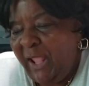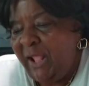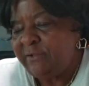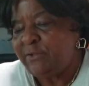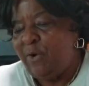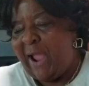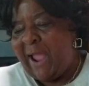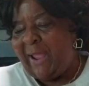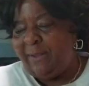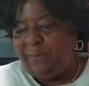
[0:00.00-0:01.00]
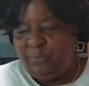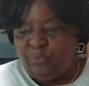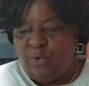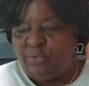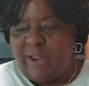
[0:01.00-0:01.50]
So I
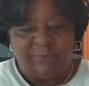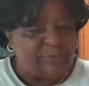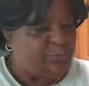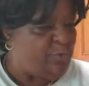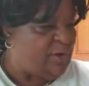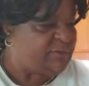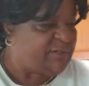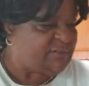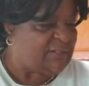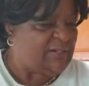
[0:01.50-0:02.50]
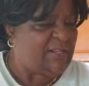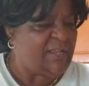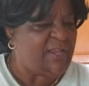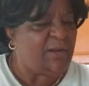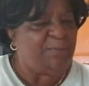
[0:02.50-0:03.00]
rolled out the crust just a
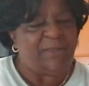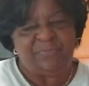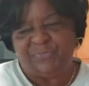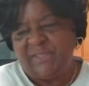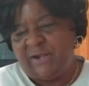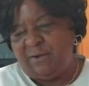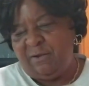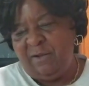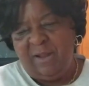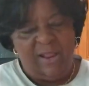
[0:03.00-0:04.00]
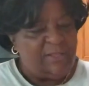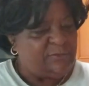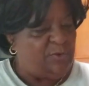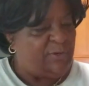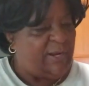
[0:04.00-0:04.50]
little bit thinner
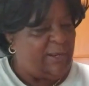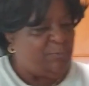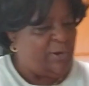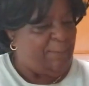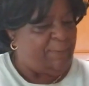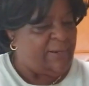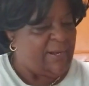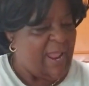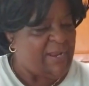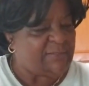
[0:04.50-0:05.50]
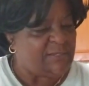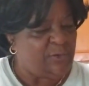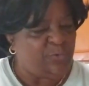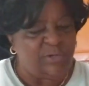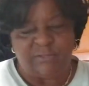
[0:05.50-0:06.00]
so that it would be nice
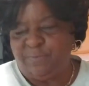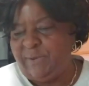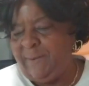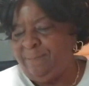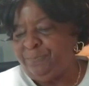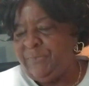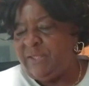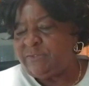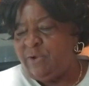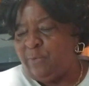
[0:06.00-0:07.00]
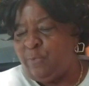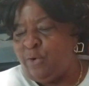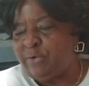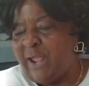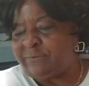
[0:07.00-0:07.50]
and crispy. So I
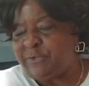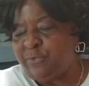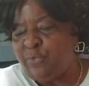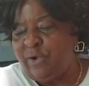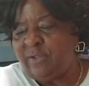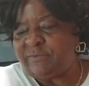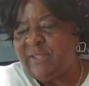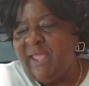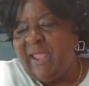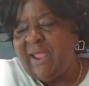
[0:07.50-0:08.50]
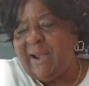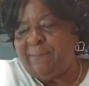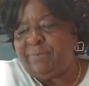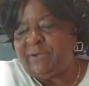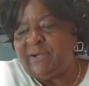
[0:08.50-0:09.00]
rolled out the crust and I
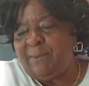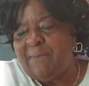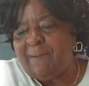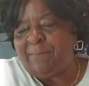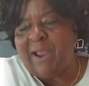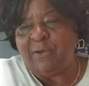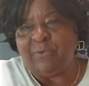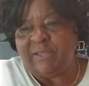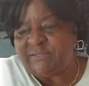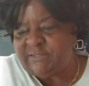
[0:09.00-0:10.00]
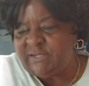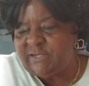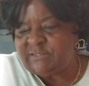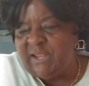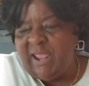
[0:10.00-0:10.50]
put it in my Pyrex
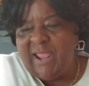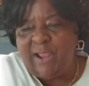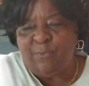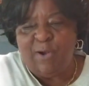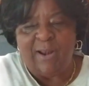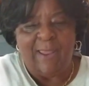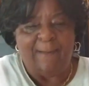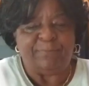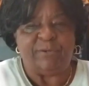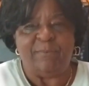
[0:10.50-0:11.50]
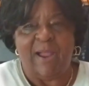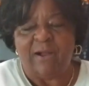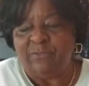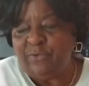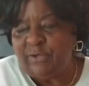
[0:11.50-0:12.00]
dish. And while I'm putting my
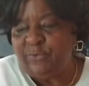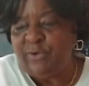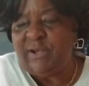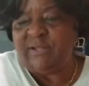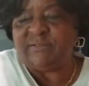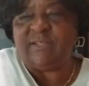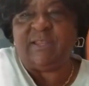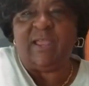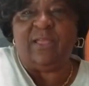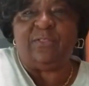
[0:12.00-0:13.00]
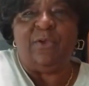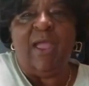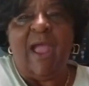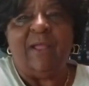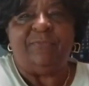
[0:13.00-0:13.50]
other ingredients together,
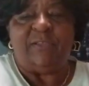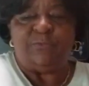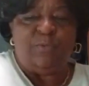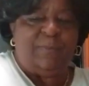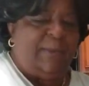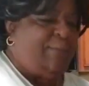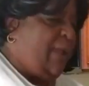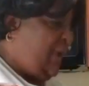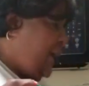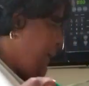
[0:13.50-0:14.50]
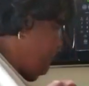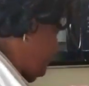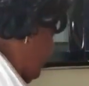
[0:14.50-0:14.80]
this will be baking.